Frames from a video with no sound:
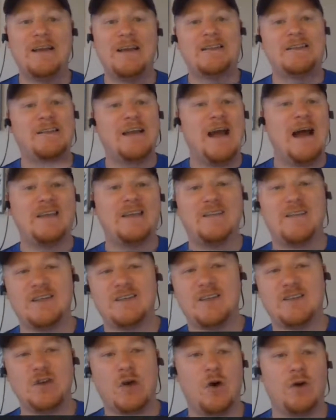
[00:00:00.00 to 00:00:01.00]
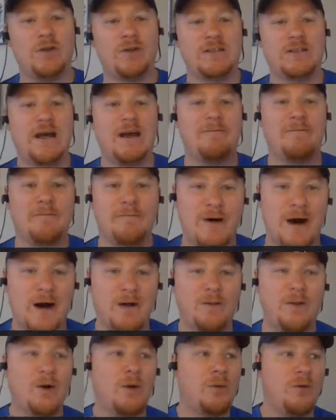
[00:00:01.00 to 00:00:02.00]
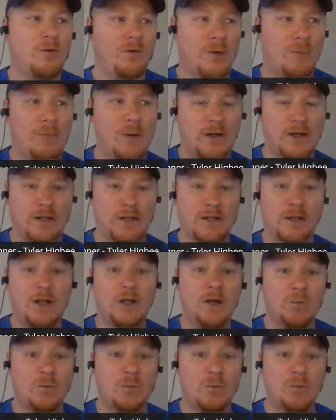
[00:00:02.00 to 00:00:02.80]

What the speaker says: Sky says this all the time, follow the money.